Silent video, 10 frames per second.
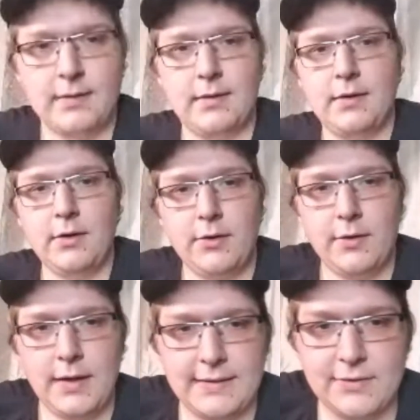All
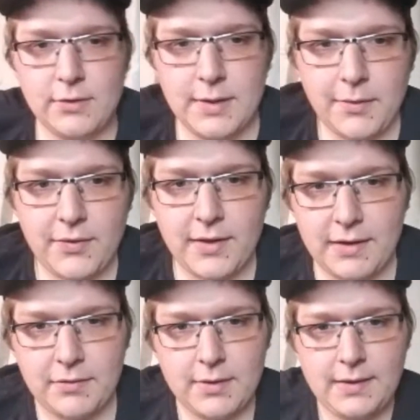right, sorry about that,
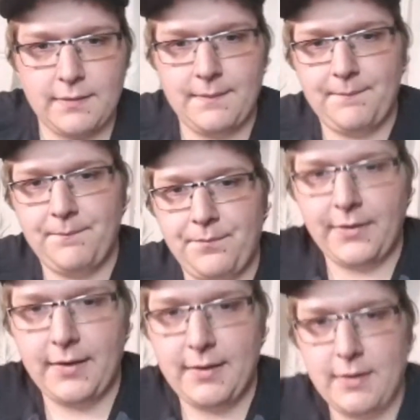everyone.
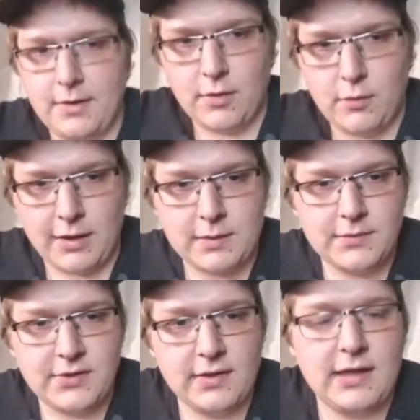
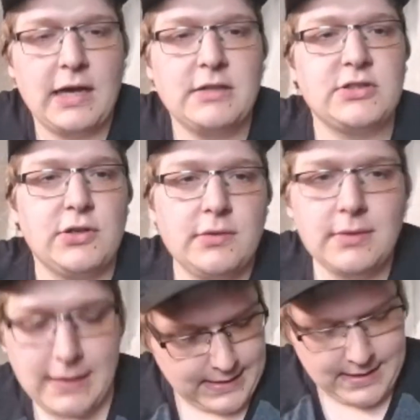Welcome to the live
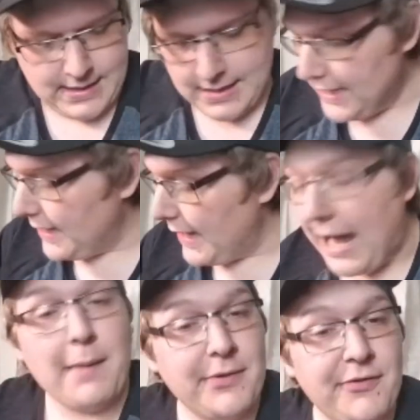show.
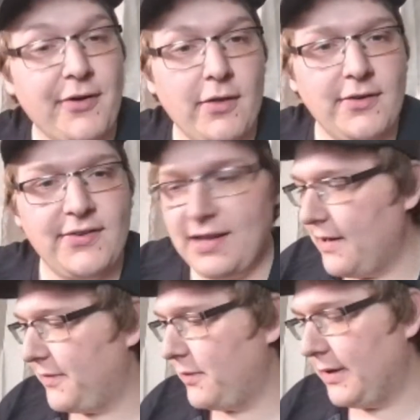Happy Father's Day,
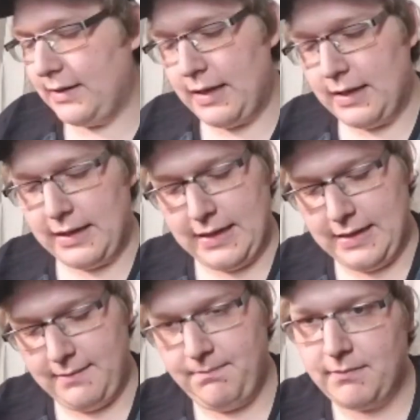everyone.
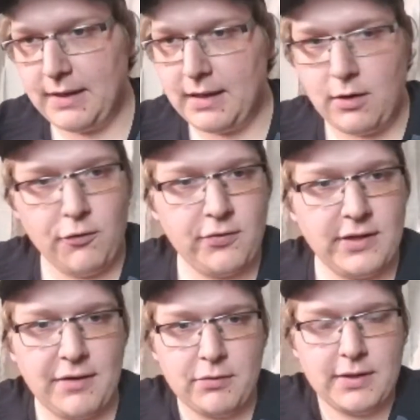
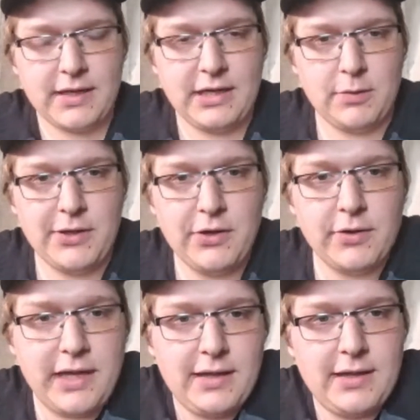Hopefully everyone can hear me
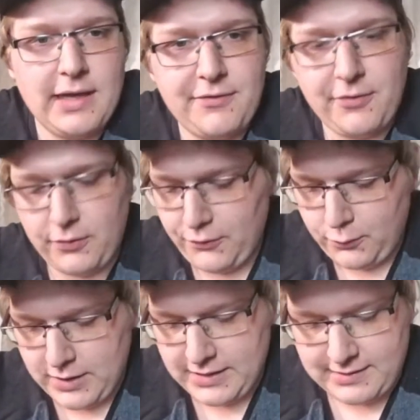okay. The headphones
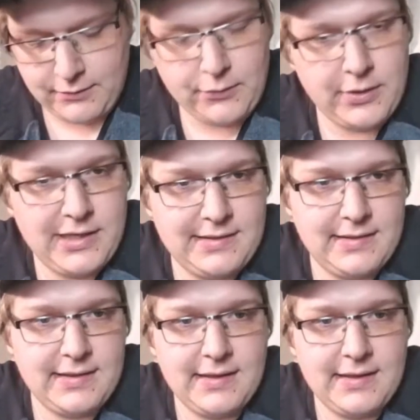went right